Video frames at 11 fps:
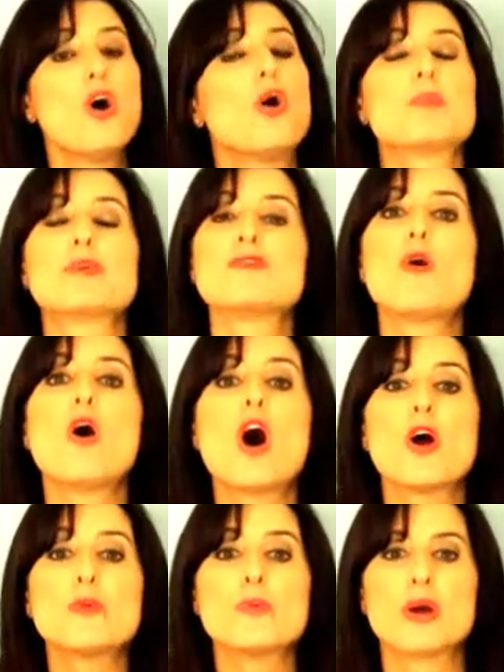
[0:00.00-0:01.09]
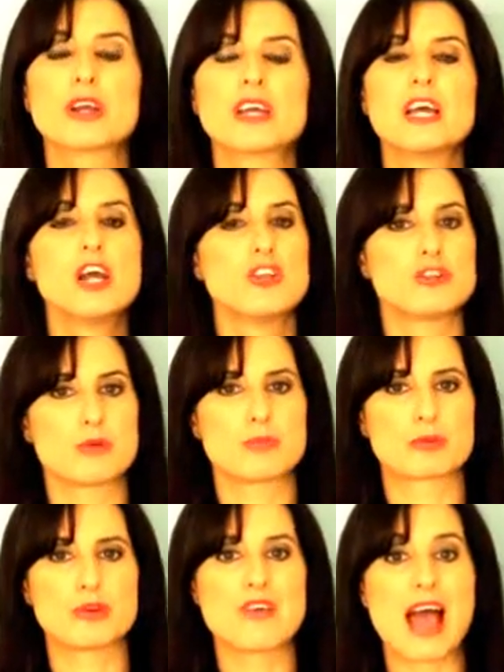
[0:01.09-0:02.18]
or before homework to
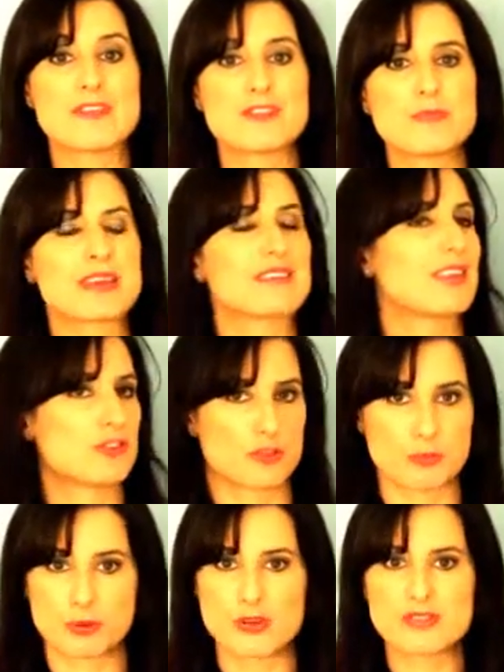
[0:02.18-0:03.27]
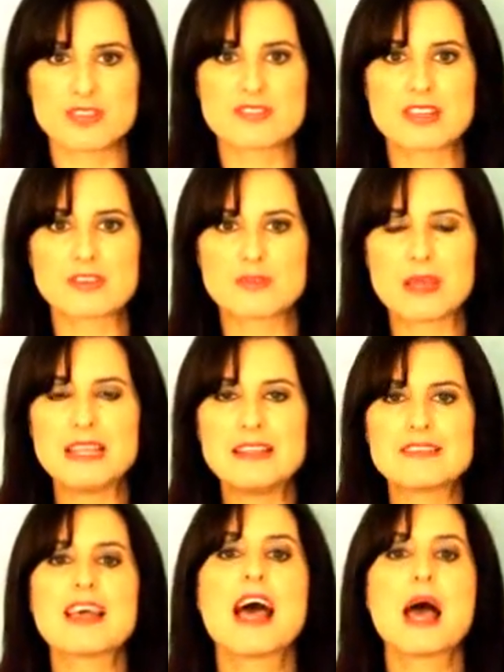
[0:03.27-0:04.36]
improve aspects such as processing
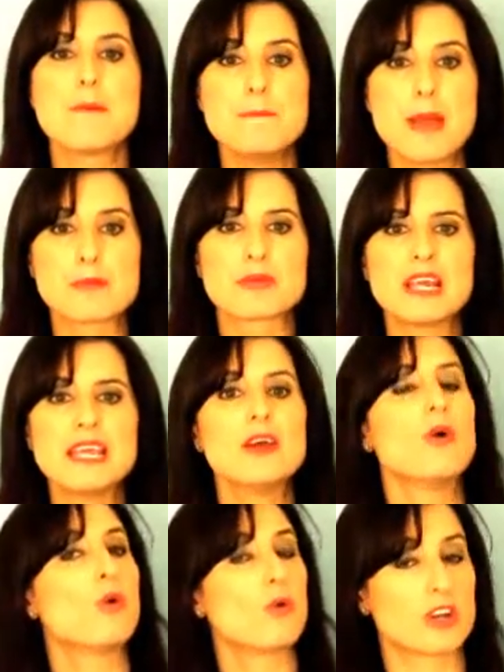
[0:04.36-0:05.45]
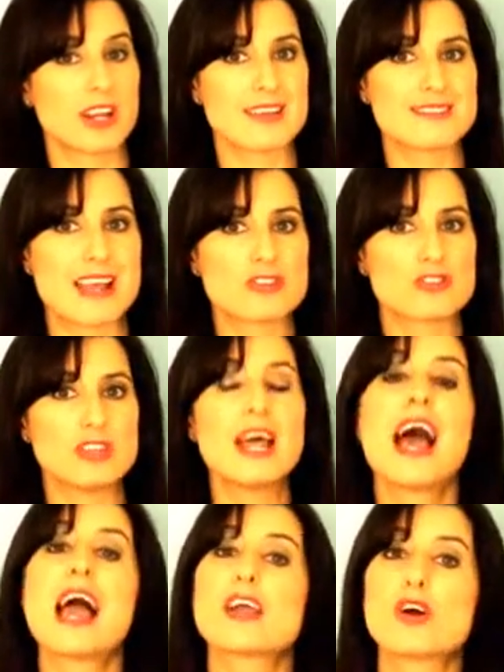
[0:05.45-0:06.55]
speeds, memory, organisation
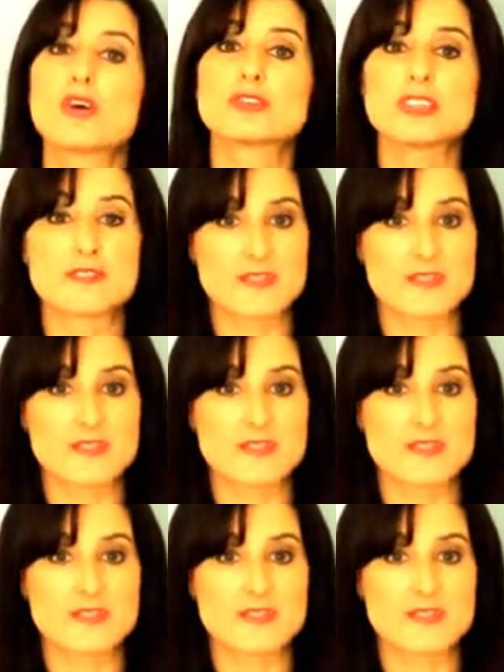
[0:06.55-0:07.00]
and cognitive